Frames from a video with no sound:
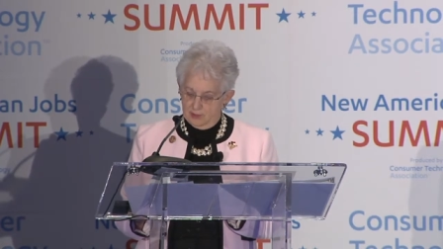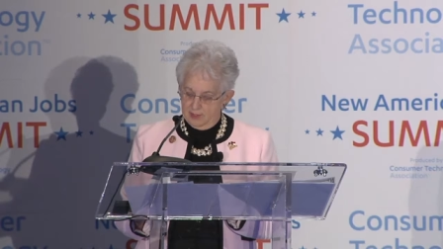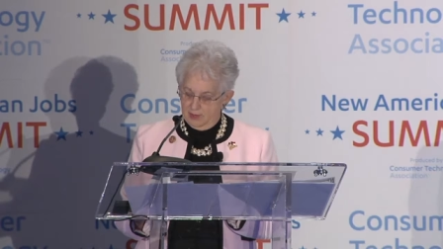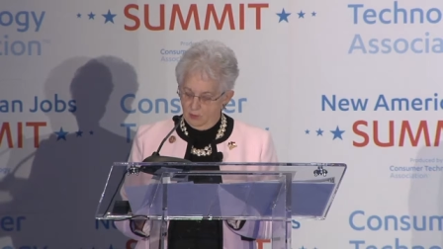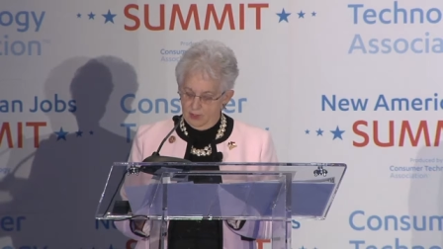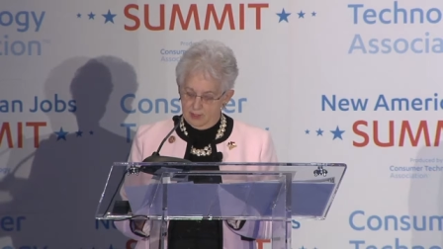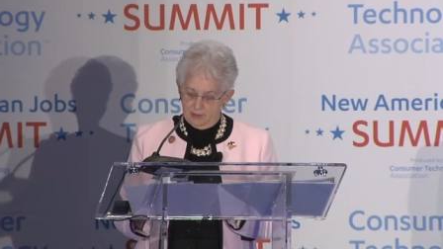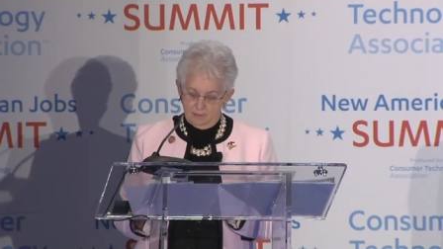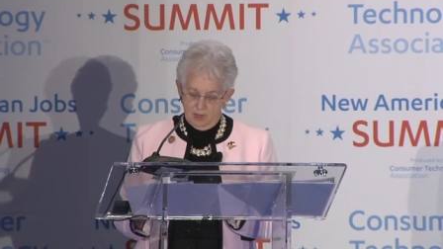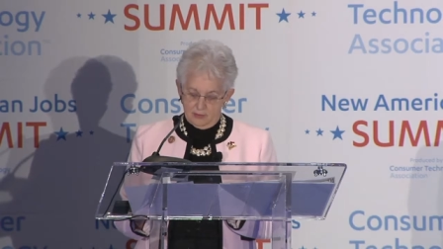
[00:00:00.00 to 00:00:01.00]
on how we
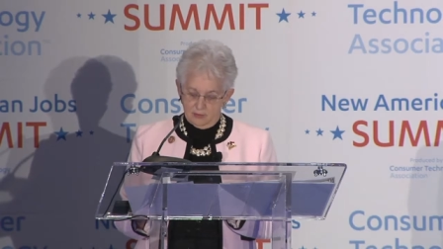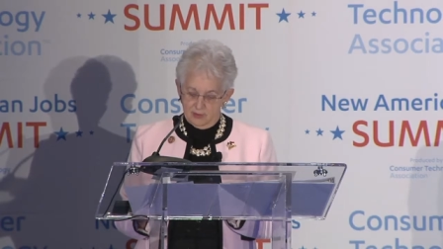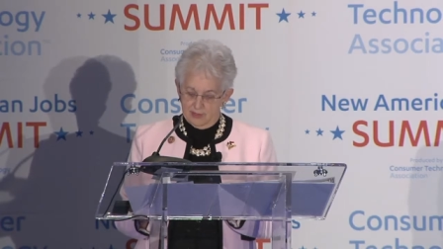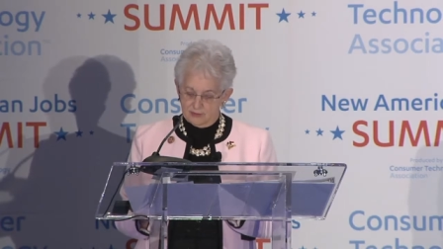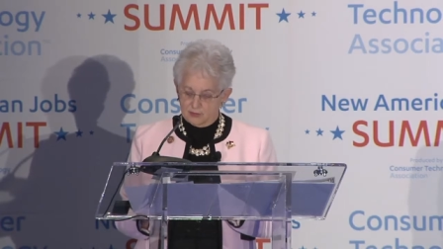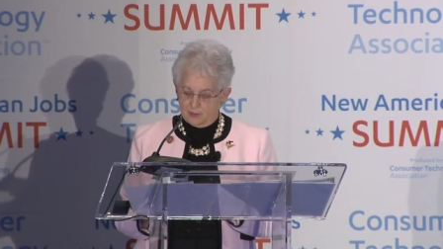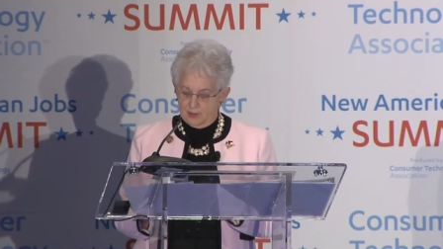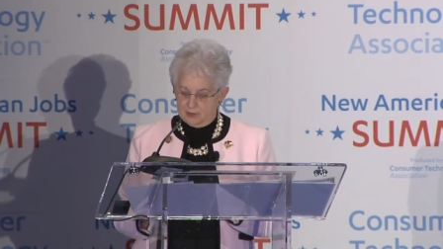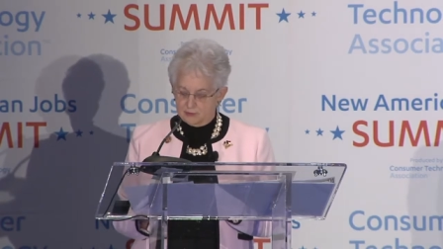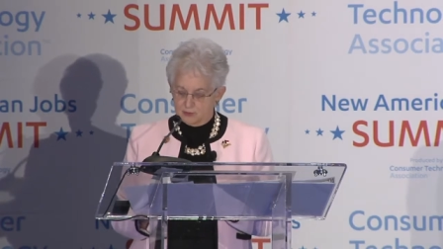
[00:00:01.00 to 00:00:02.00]
can modernize the
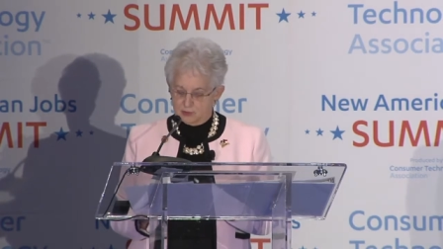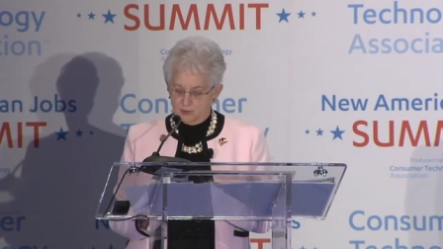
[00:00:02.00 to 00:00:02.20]
policies